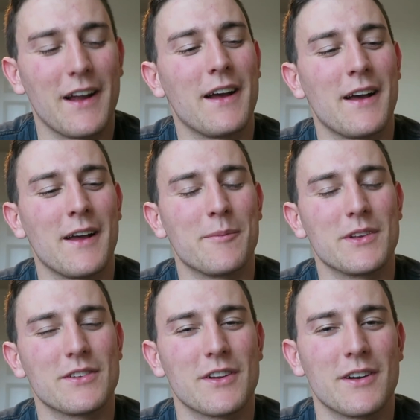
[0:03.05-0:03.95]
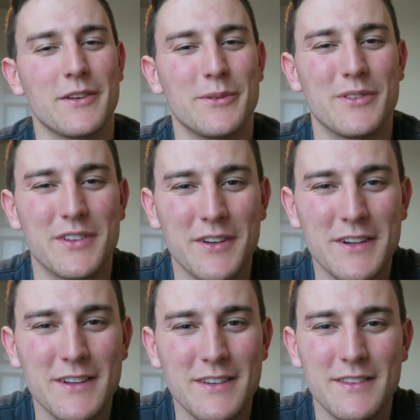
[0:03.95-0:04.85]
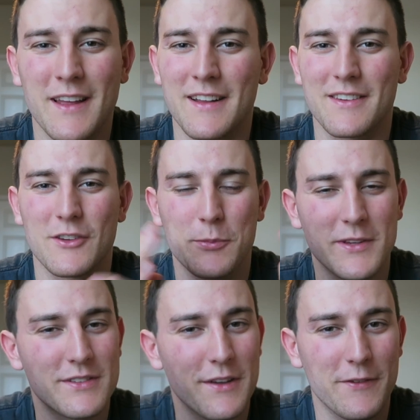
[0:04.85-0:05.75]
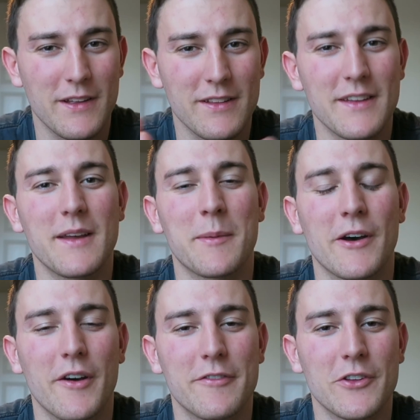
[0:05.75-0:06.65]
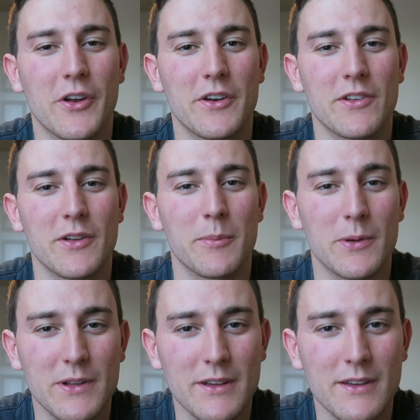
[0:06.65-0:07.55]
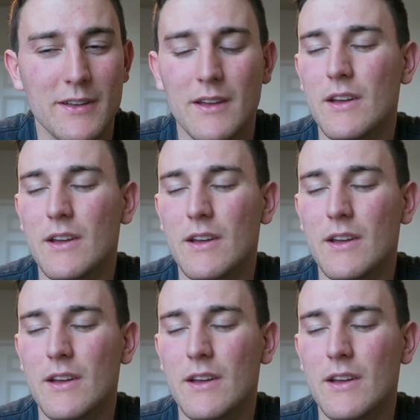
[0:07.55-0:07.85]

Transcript: I'm gonna start a new series that's specifically about field artillery bullock.